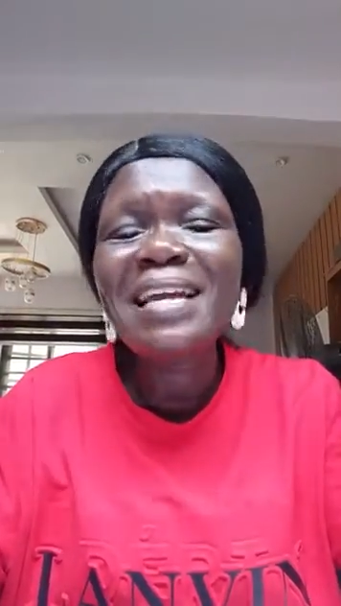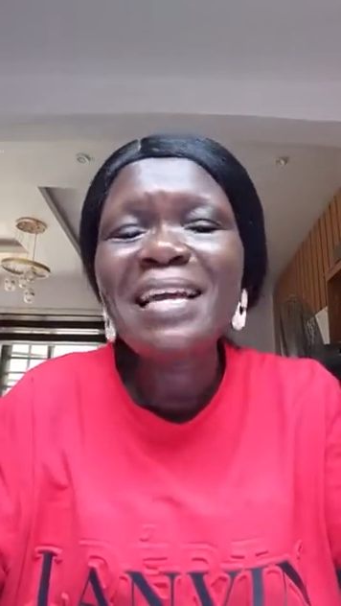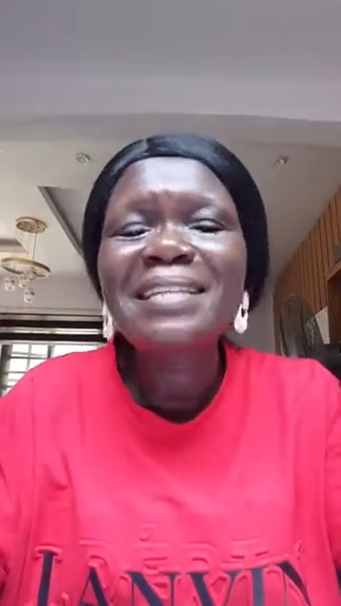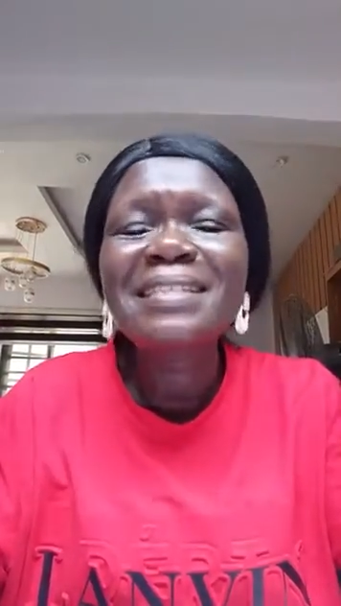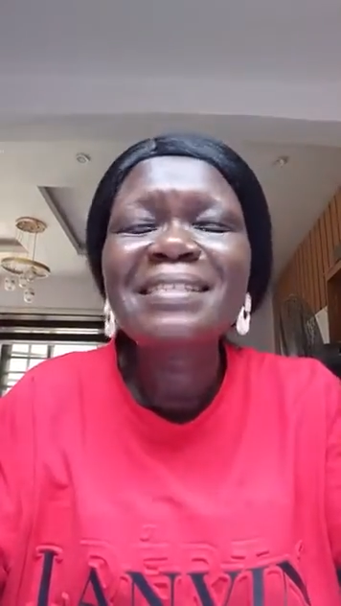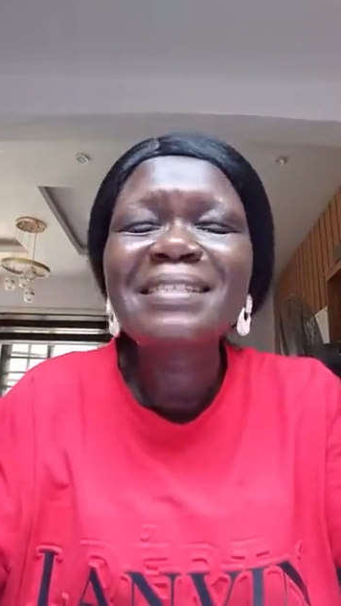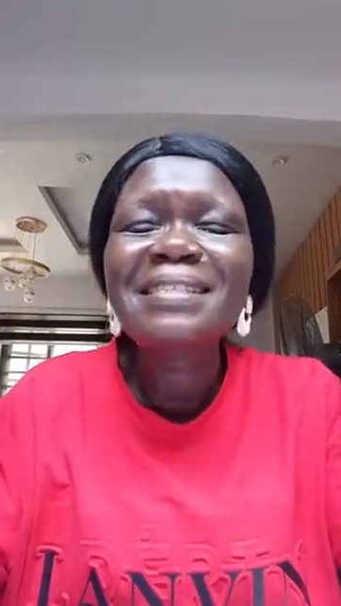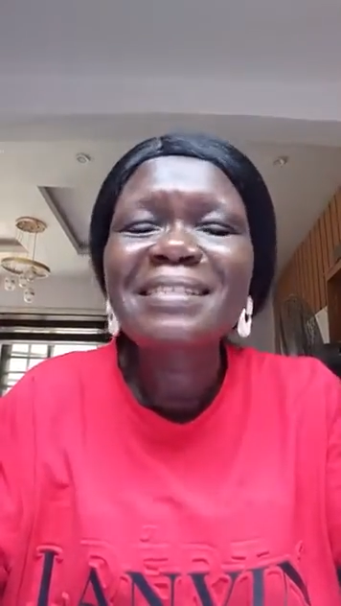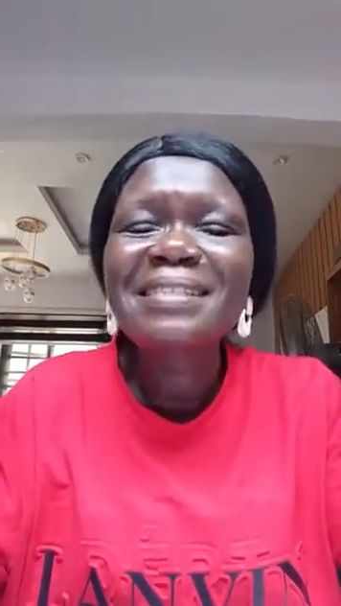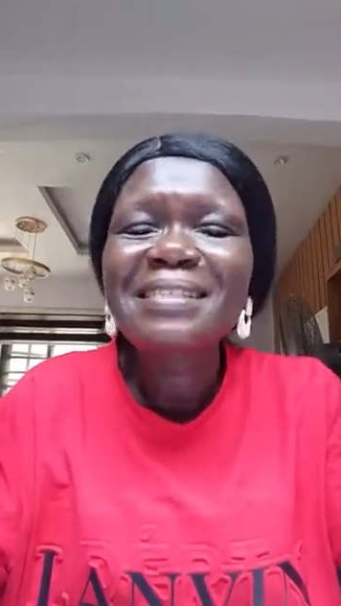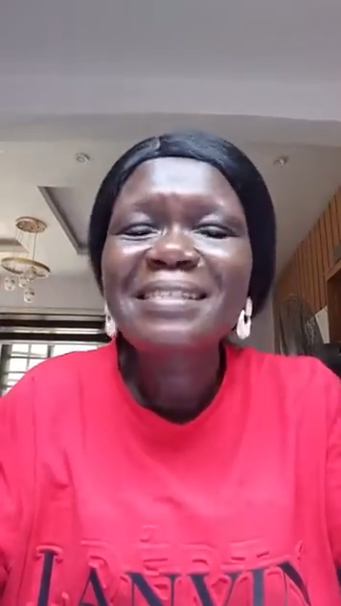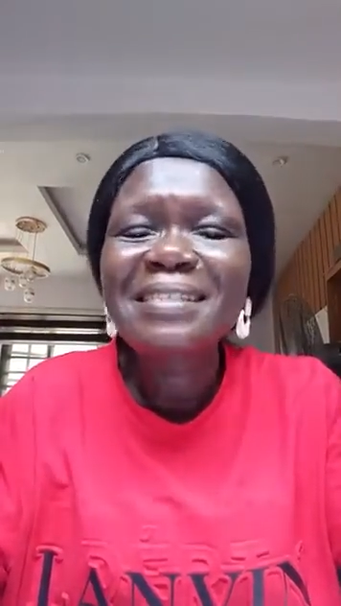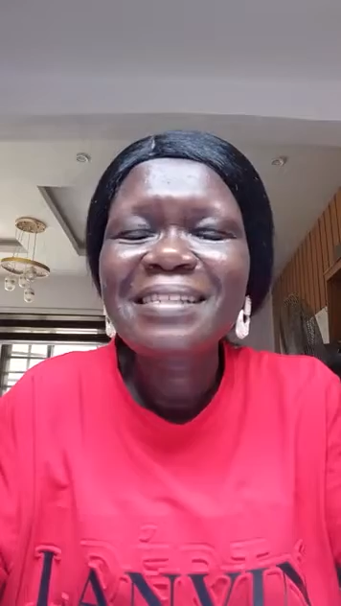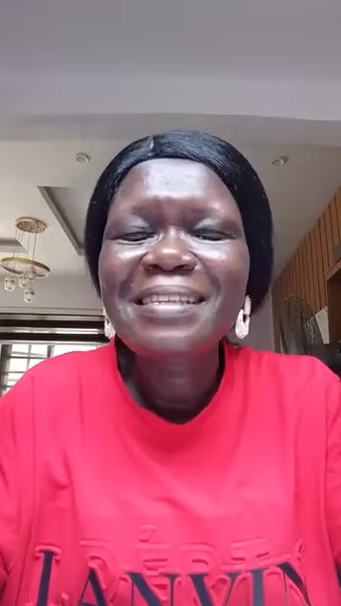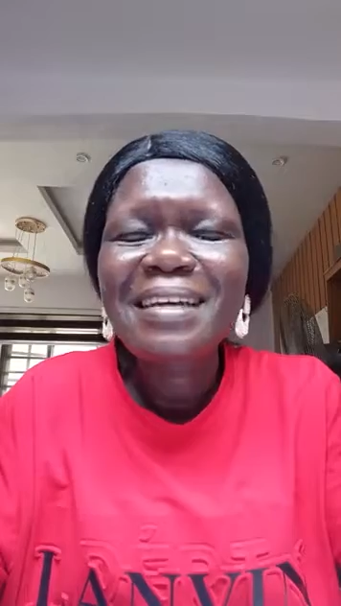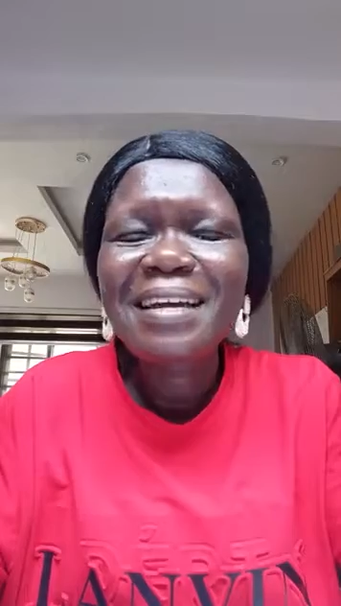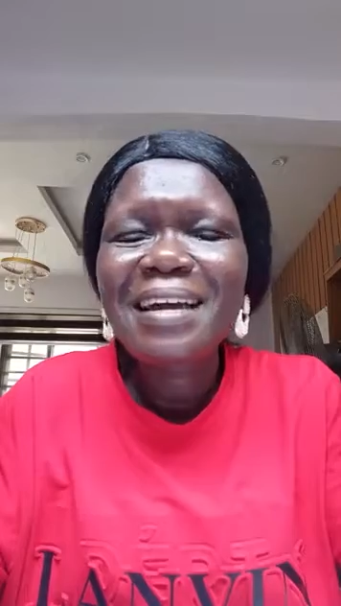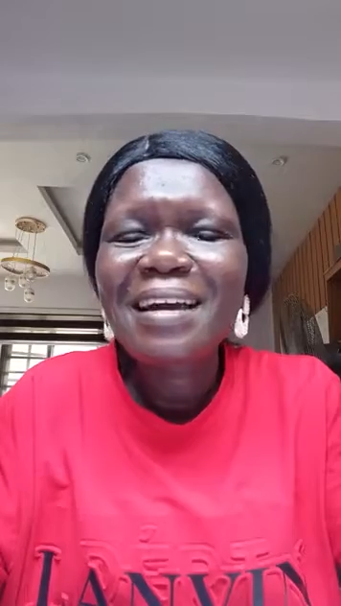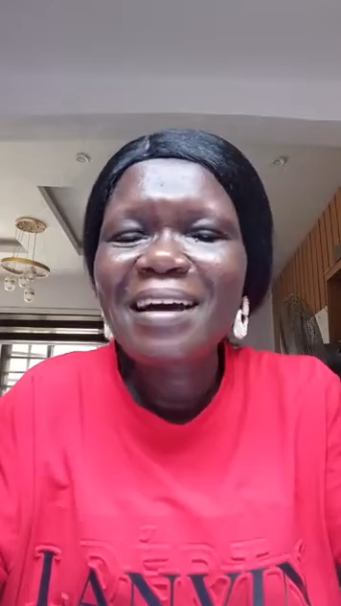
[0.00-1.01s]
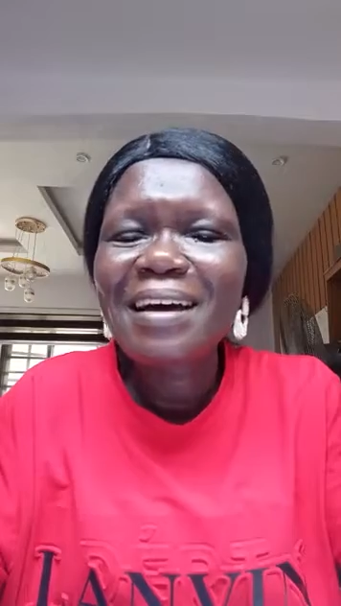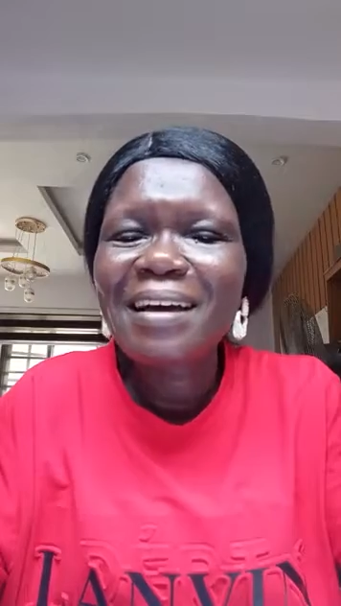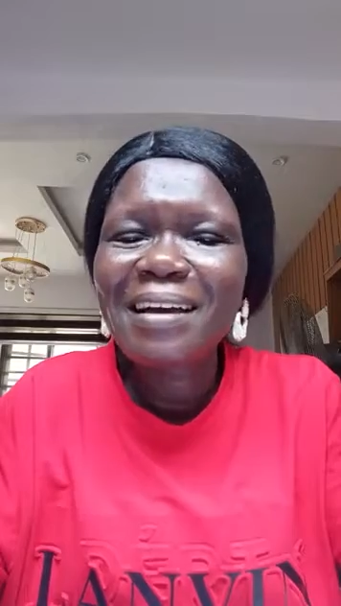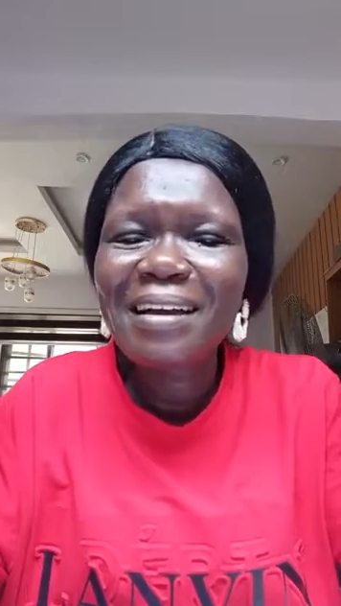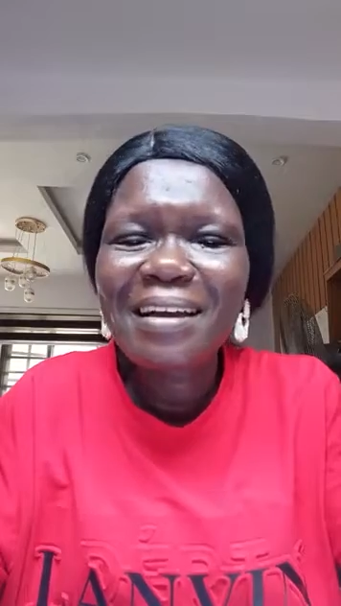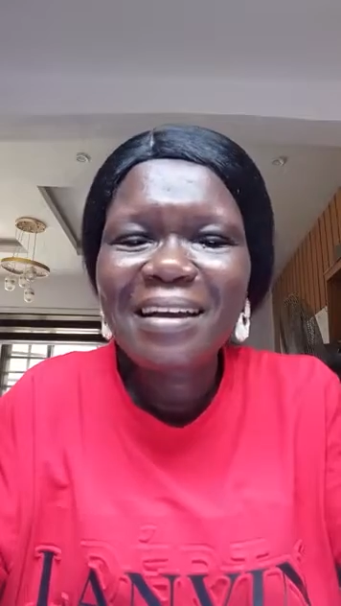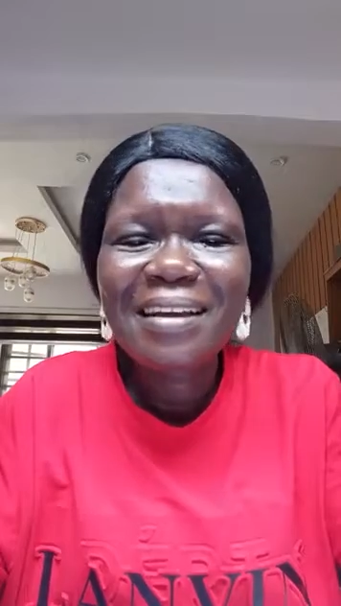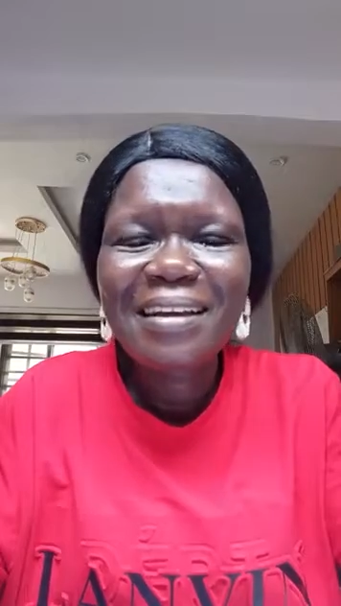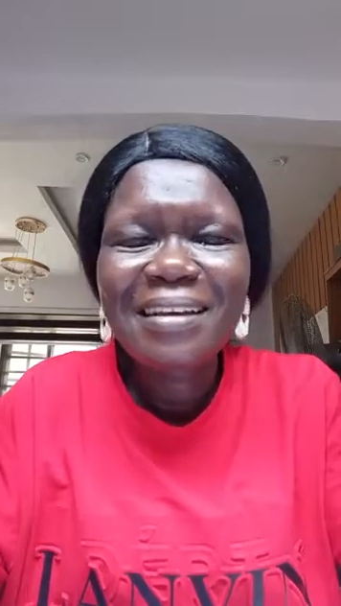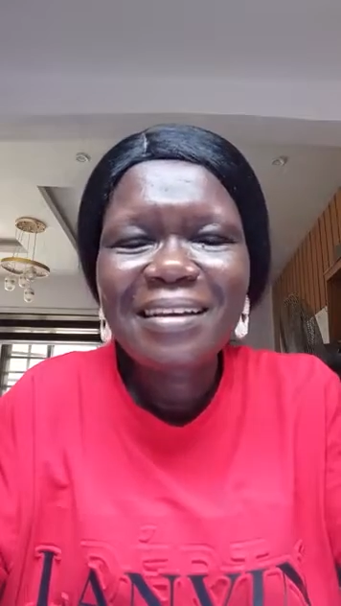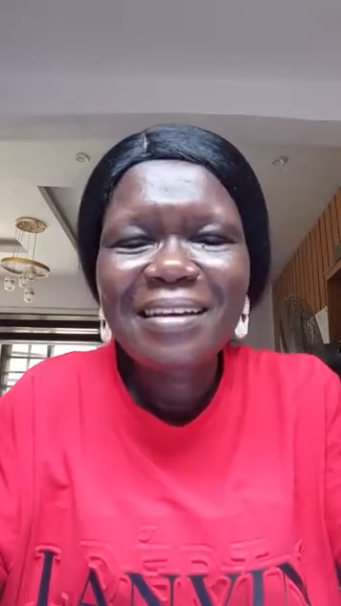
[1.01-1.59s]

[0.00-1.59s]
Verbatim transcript: night ah.